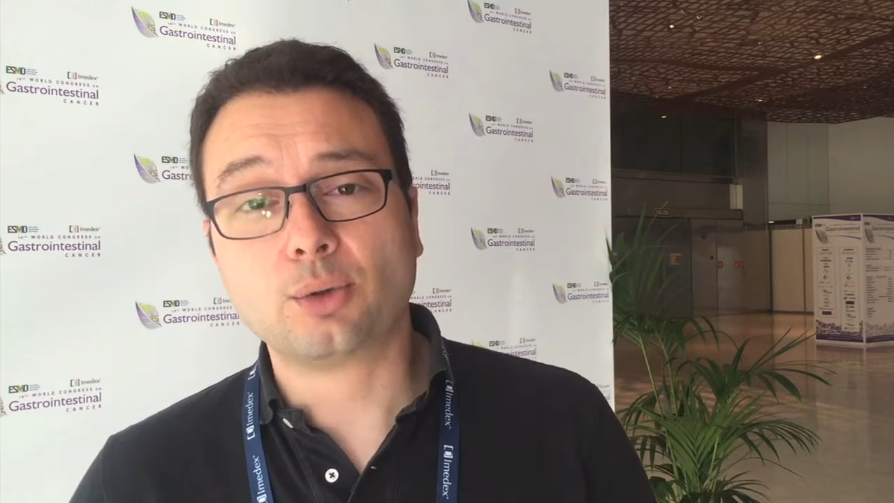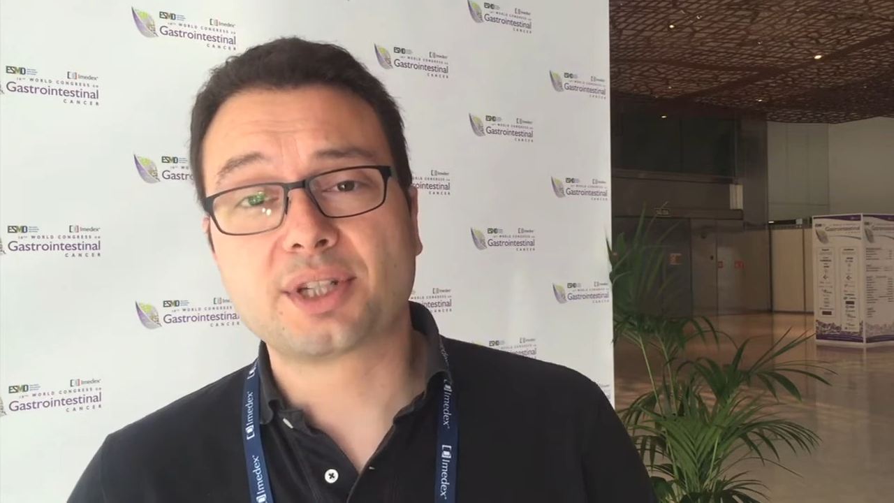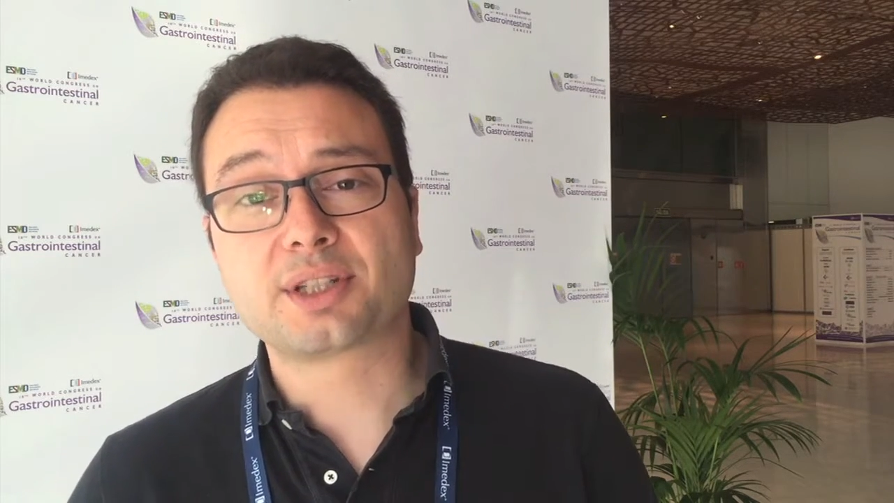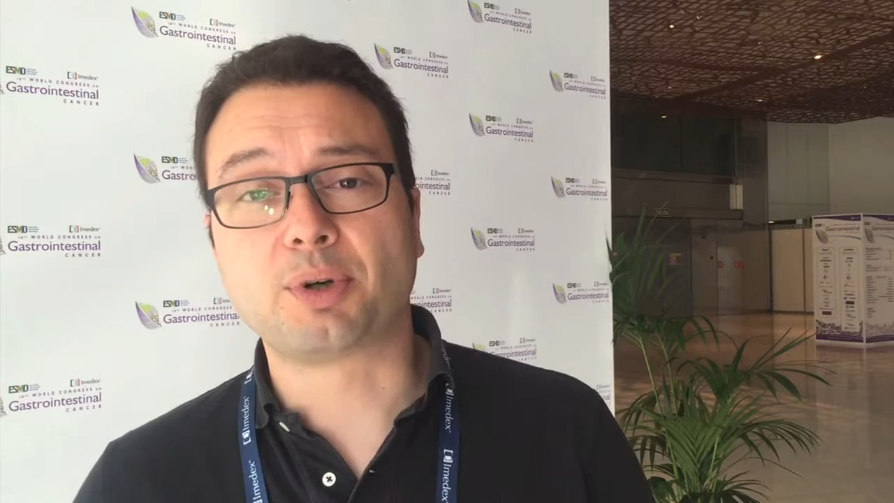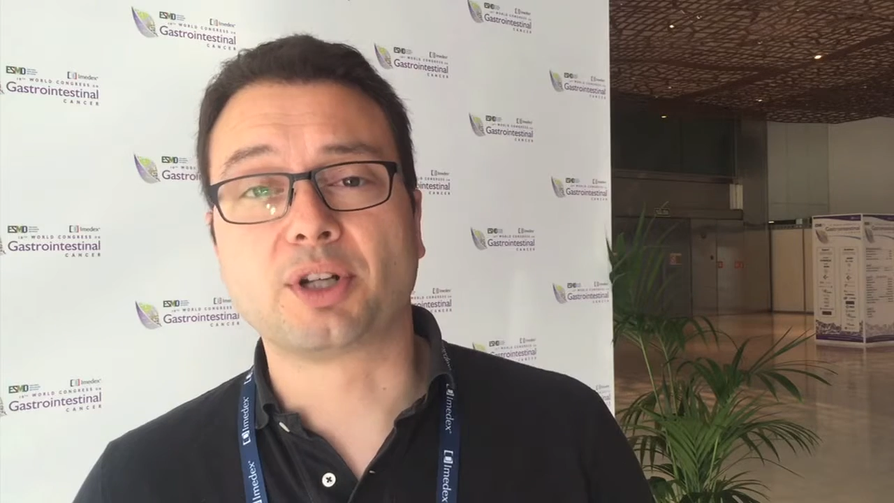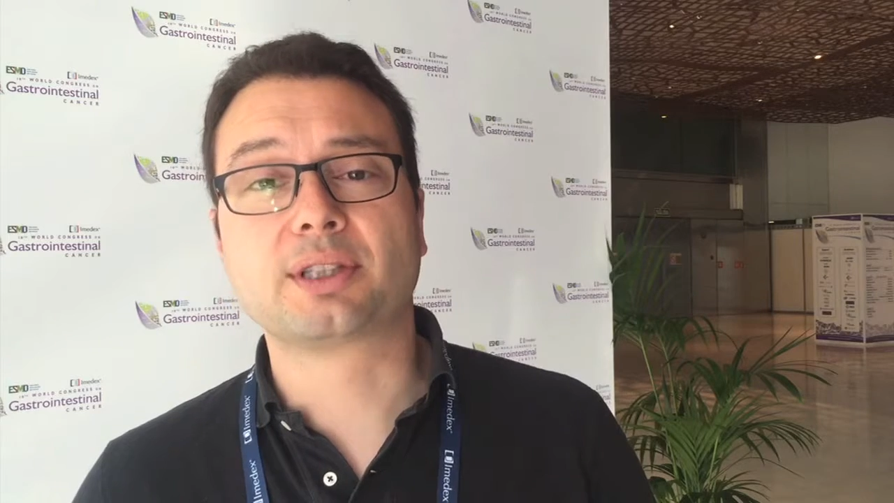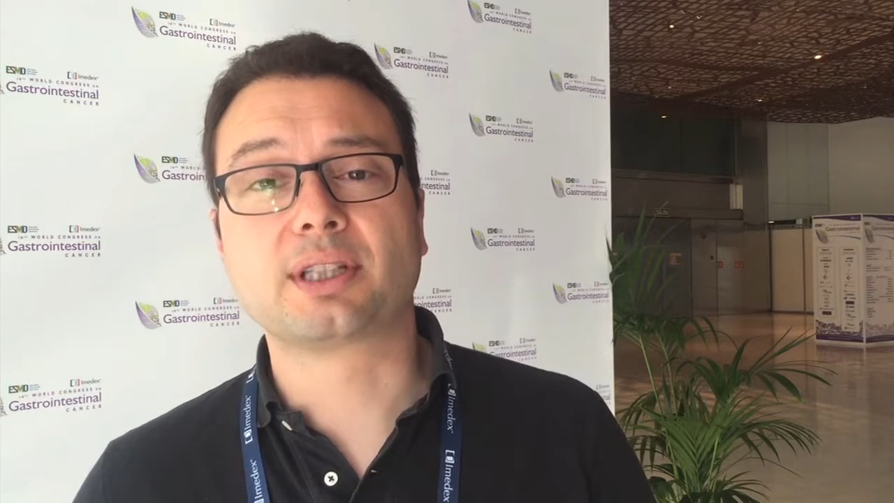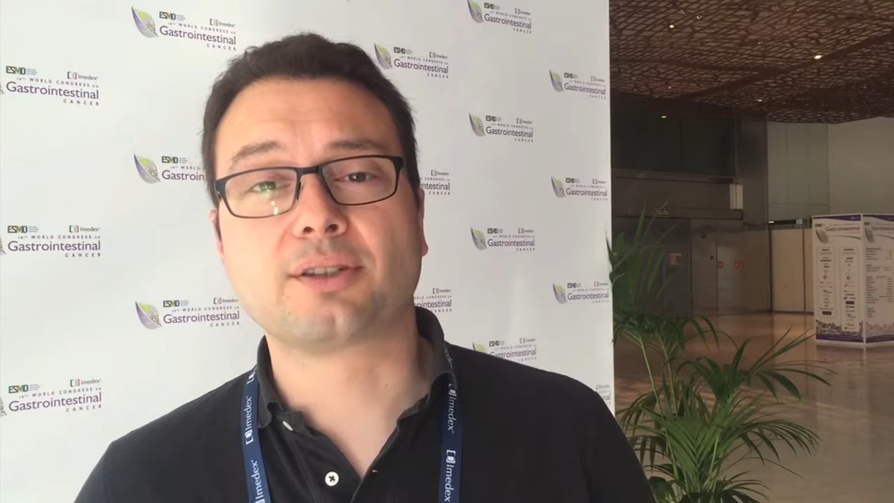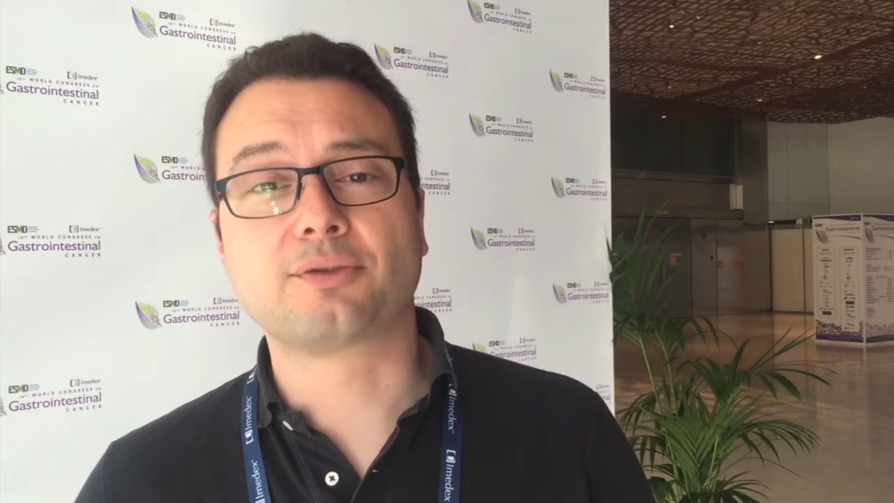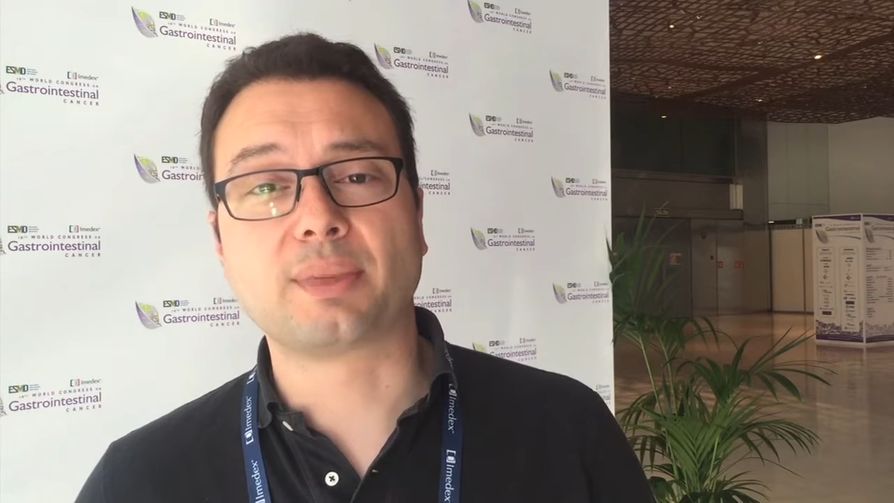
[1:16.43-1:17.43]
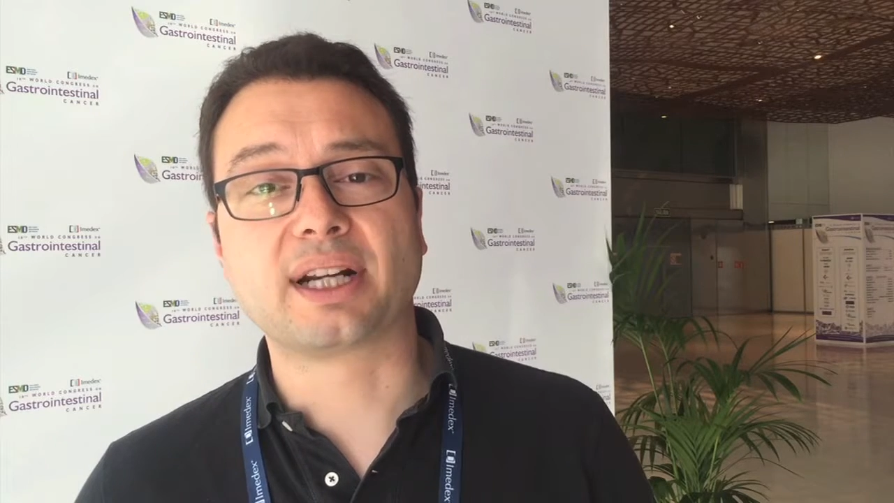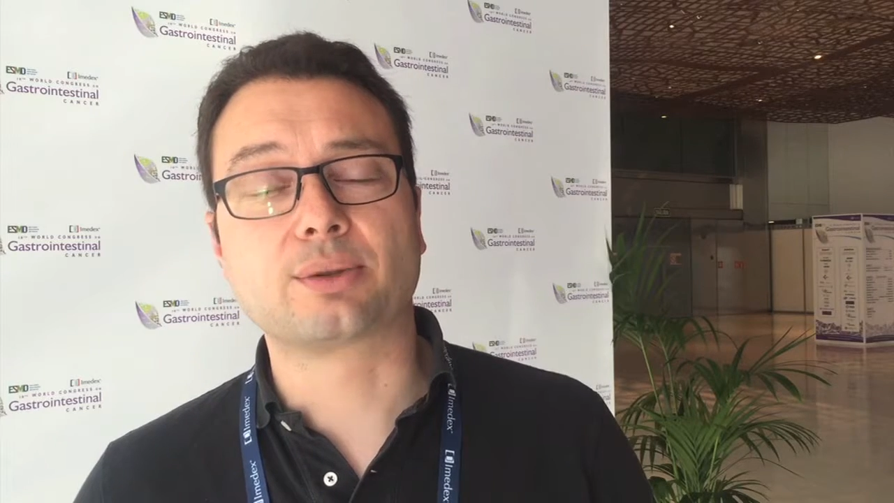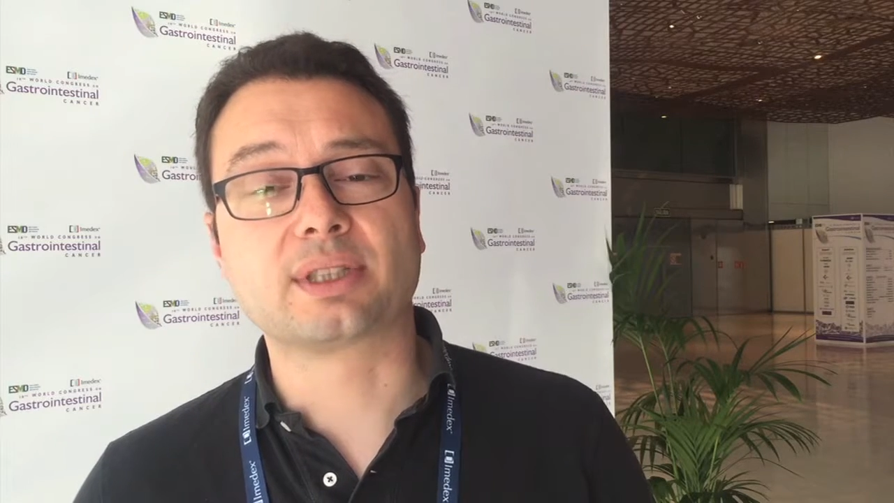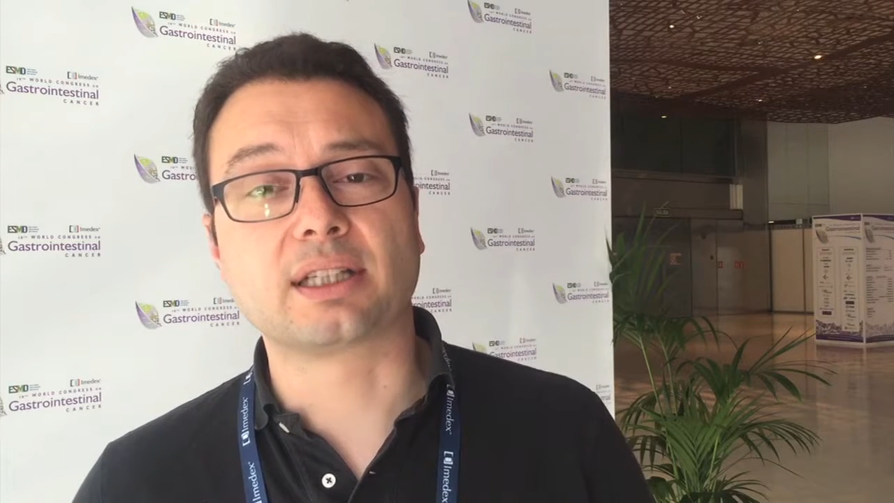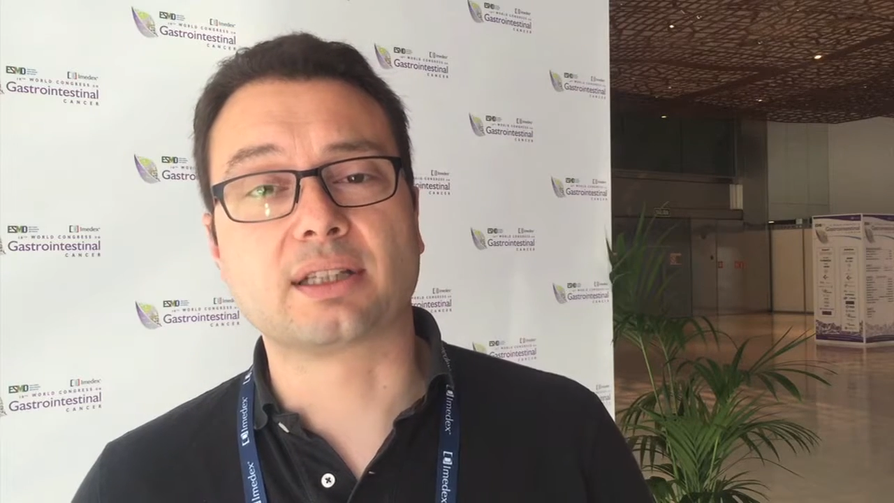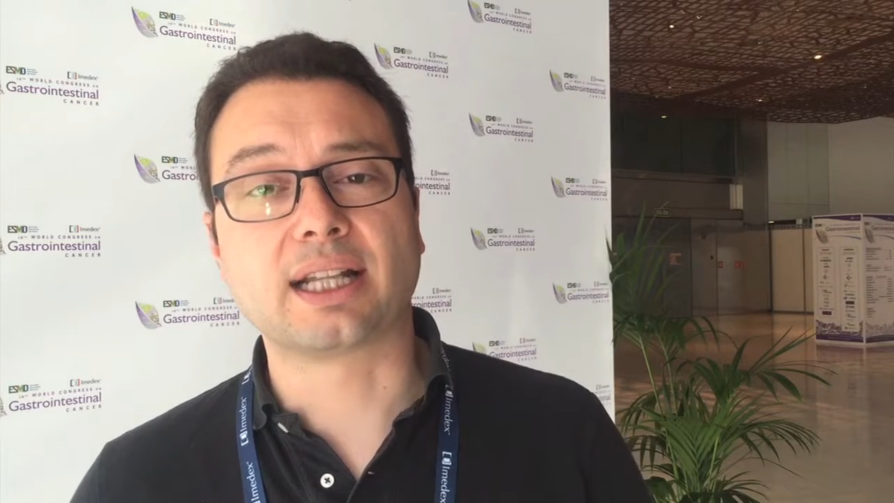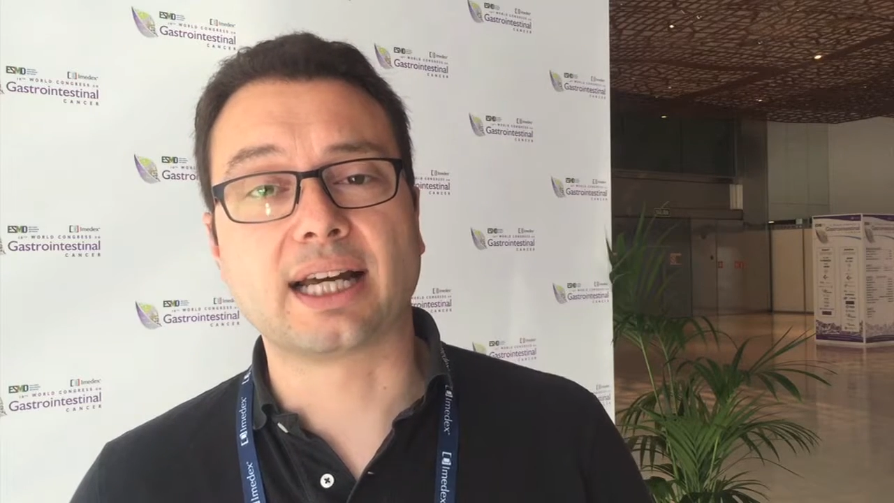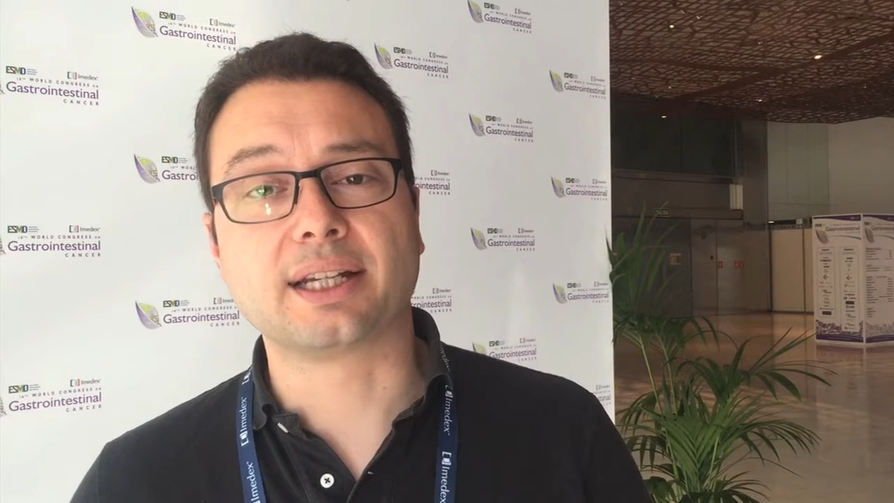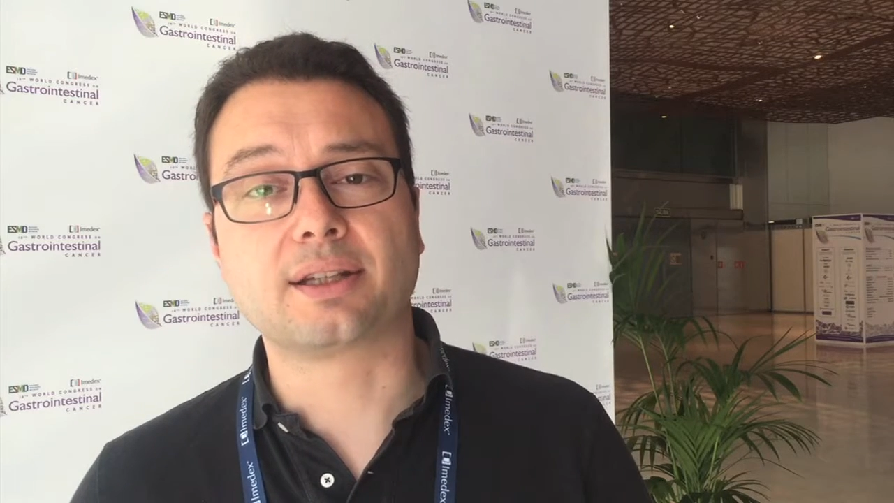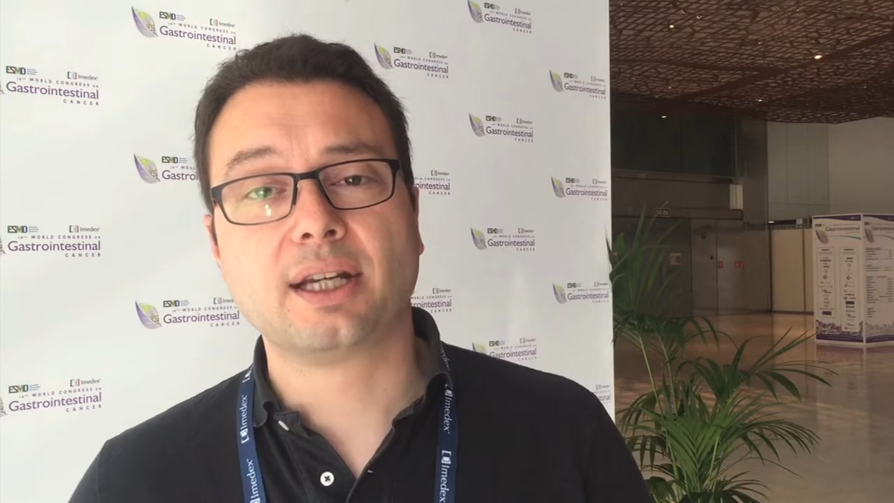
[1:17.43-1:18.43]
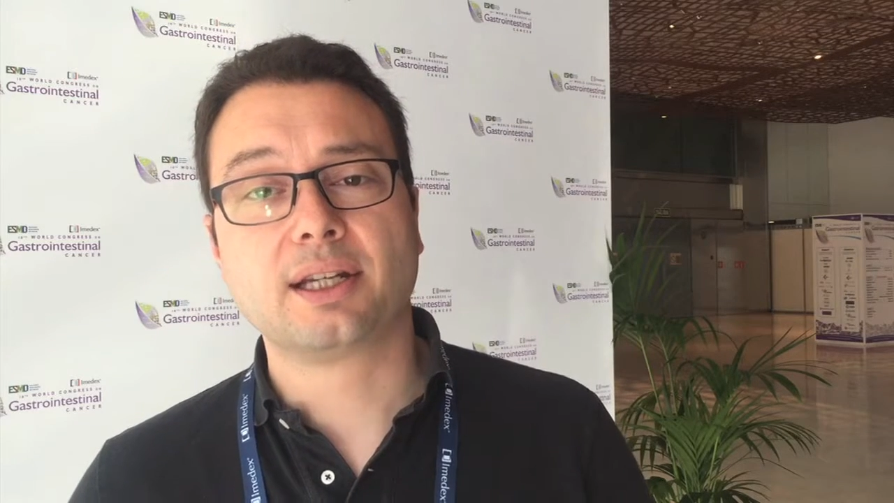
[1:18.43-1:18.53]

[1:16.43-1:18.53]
responses of microsatellite